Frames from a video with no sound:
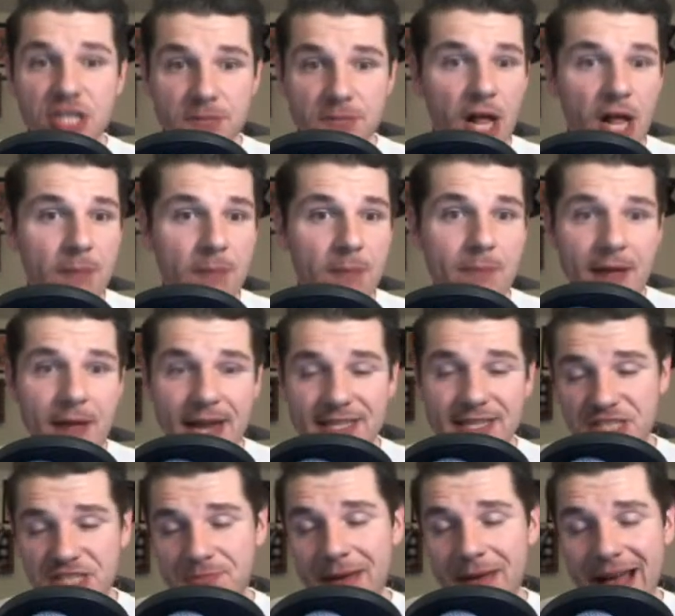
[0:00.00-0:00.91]
You have
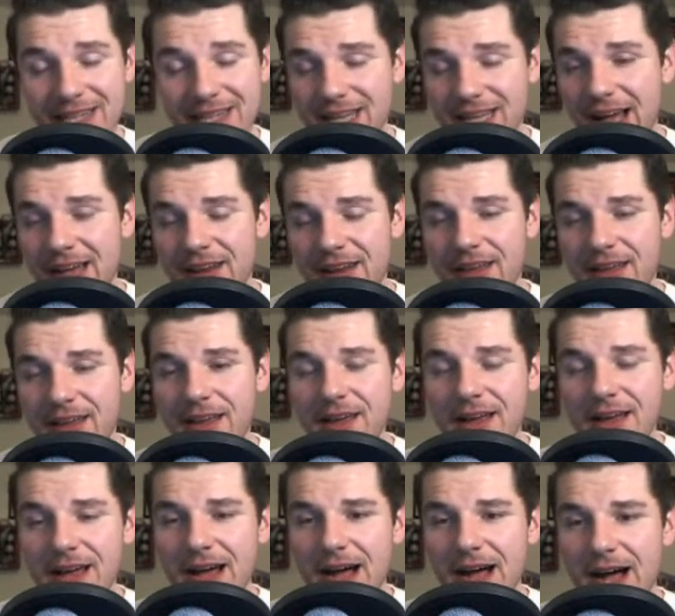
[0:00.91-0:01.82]
to play right tackle
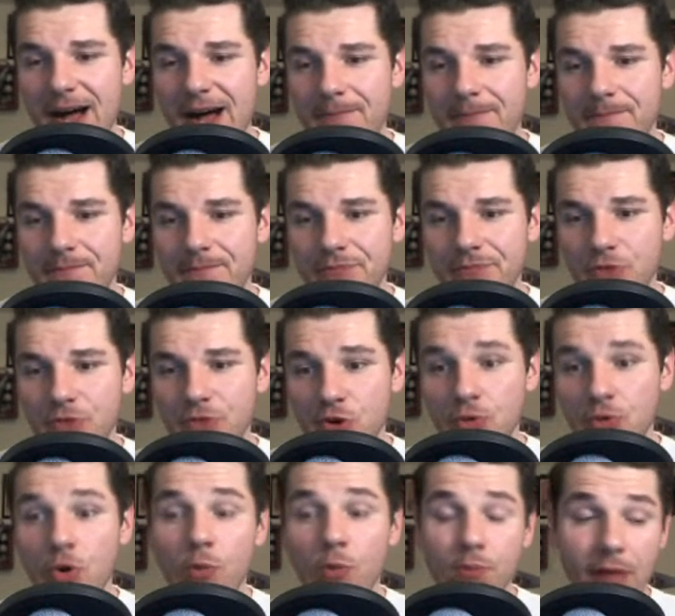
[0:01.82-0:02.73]
to block
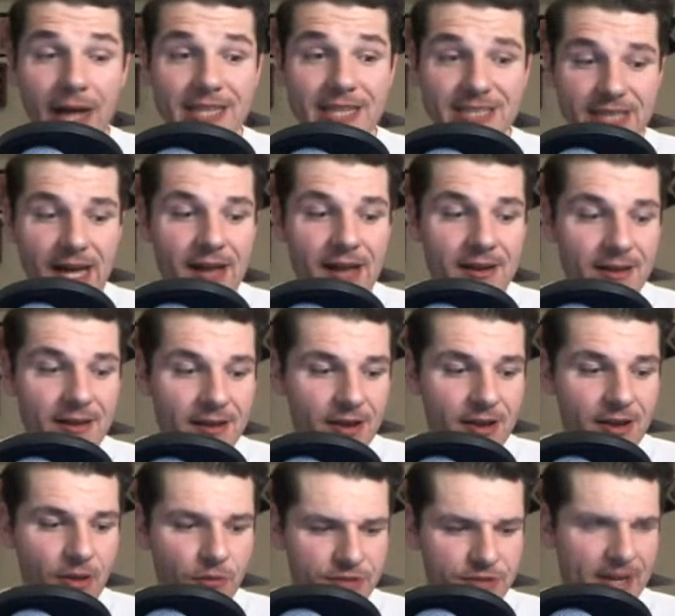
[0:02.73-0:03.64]
Penix's backside
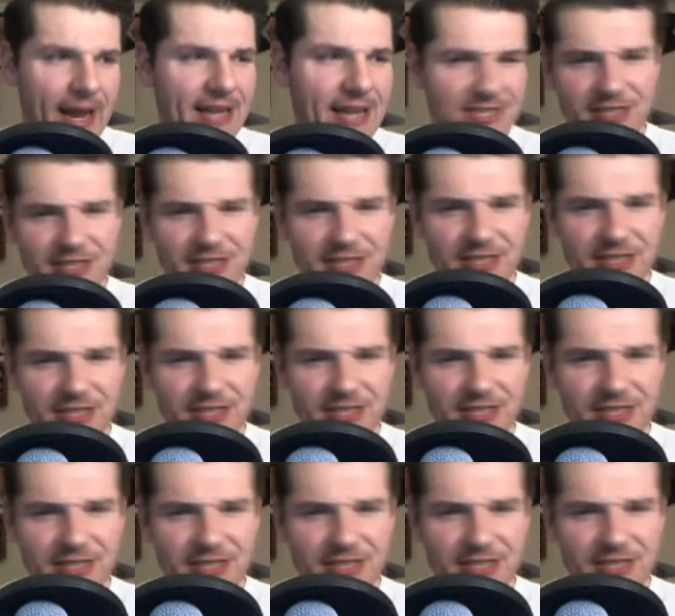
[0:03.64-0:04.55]

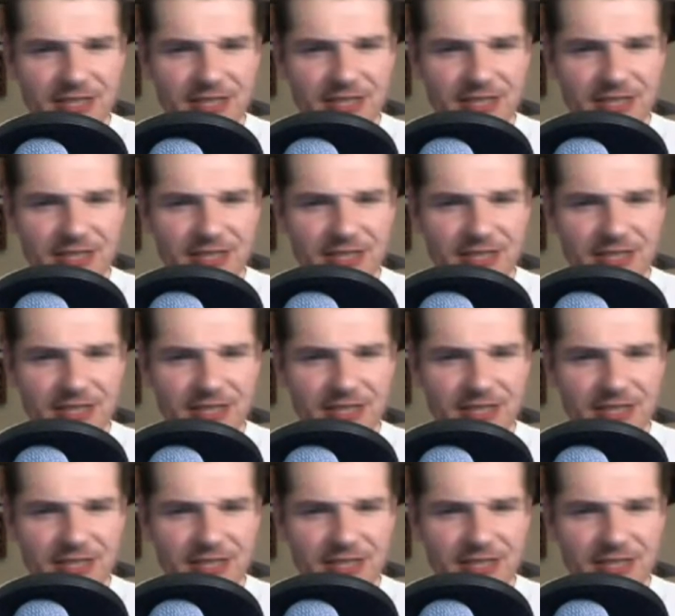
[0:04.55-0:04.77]
or blind